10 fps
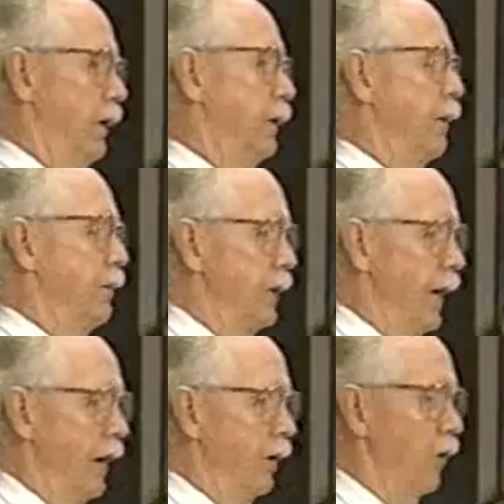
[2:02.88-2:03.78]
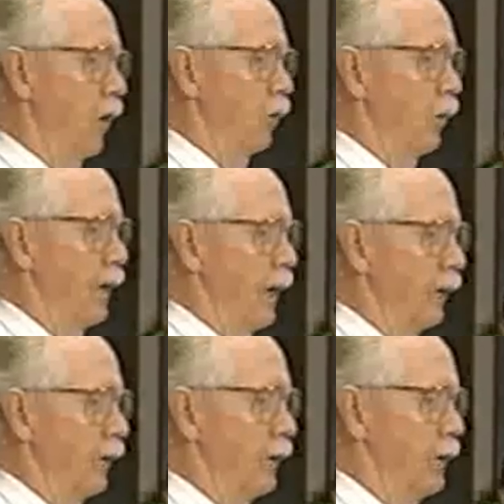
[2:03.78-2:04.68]
coming down all the way
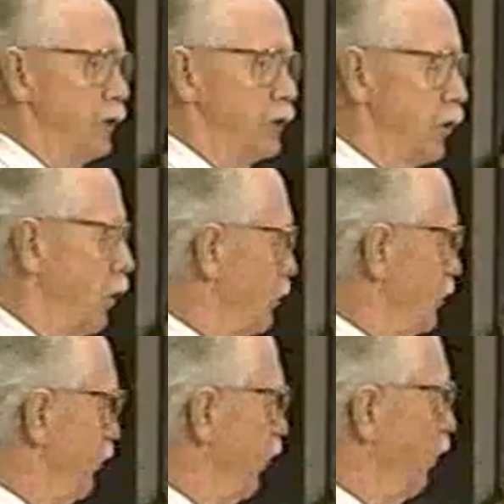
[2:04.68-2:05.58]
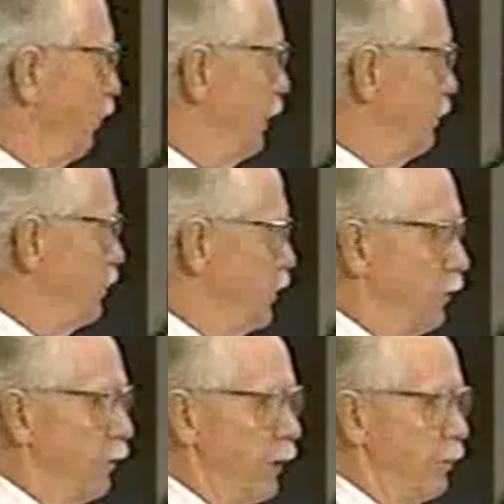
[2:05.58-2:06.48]
down the east coast have already been
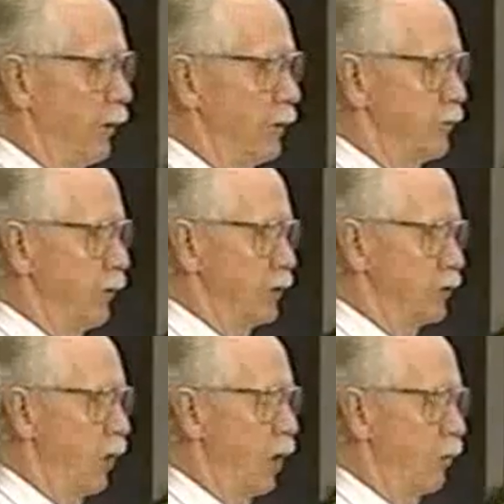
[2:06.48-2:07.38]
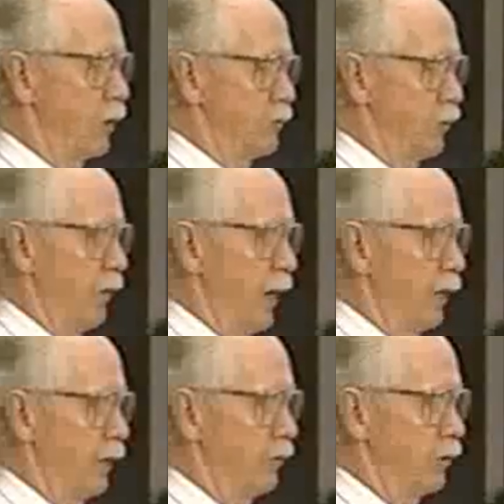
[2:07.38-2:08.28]
generated by these very strong winds we've had
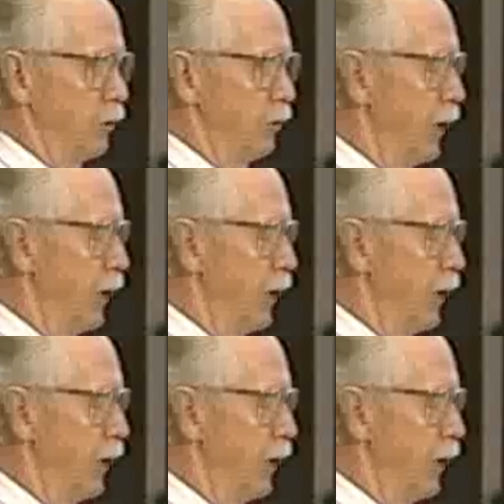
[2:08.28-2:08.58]
here for 2